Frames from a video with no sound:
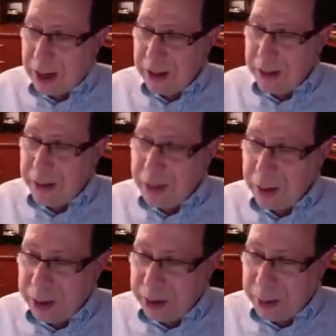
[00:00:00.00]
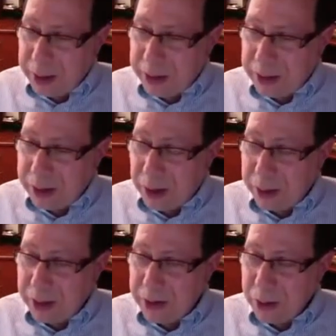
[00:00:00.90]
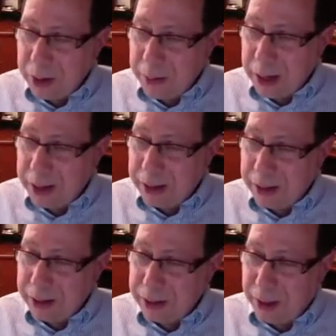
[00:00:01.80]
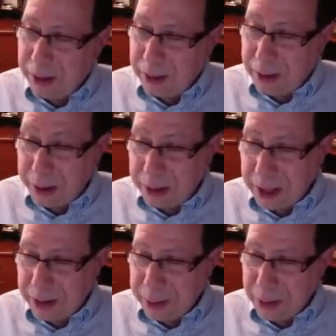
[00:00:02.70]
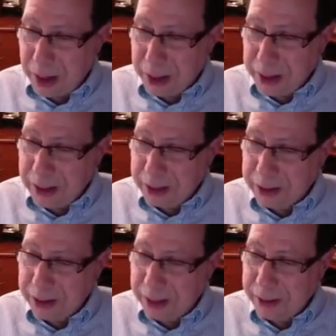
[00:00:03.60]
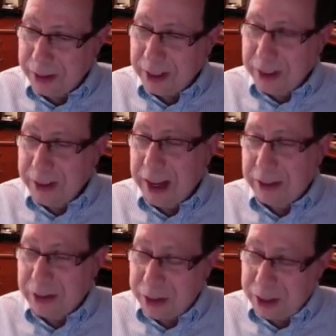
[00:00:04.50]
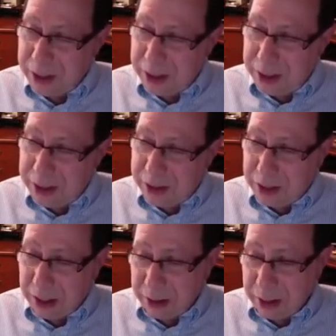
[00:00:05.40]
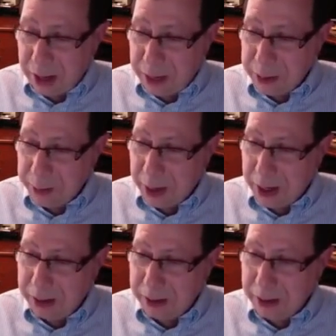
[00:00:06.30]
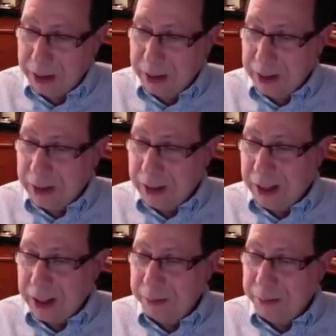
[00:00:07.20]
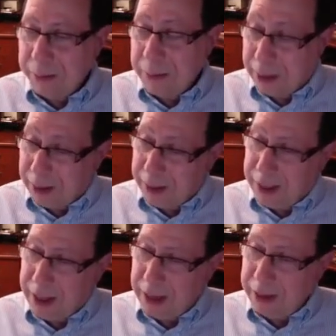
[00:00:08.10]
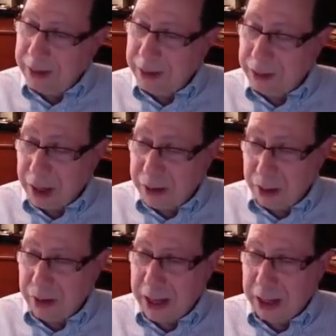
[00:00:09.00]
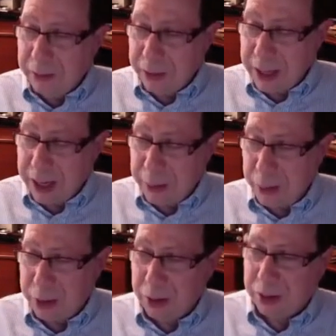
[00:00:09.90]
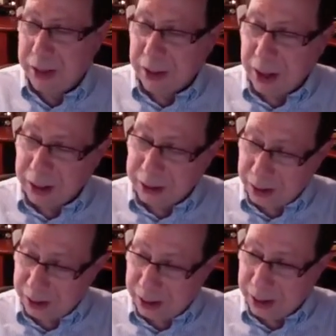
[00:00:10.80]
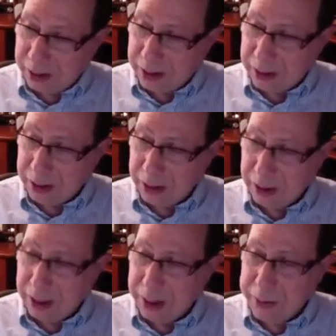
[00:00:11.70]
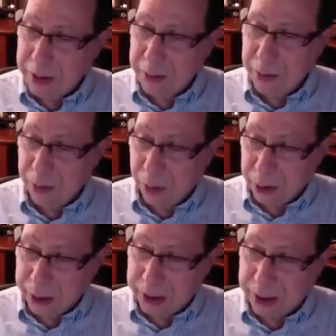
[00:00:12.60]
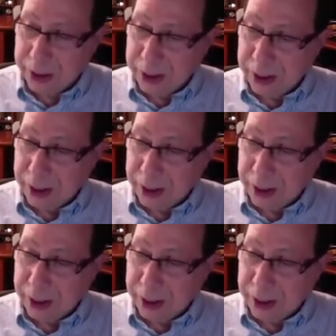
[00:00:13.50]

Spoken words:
didn't even see all these messages. Oh, it doesn't automatically scroll. Oh, you guys have been talking. That's great. Yes, Julia is just-in-time compiled, and it does use LLVM, which is a technology that certainly helps us move forward